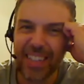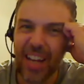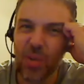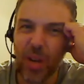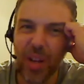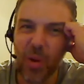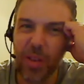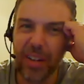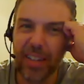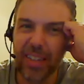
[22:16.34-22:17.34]
I don't want to go
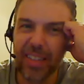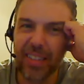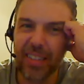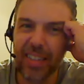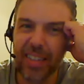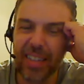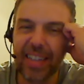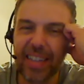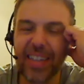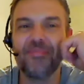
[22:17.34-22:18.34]
there because,
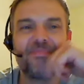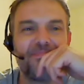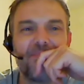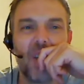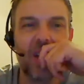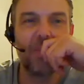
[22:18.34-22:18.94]
gonna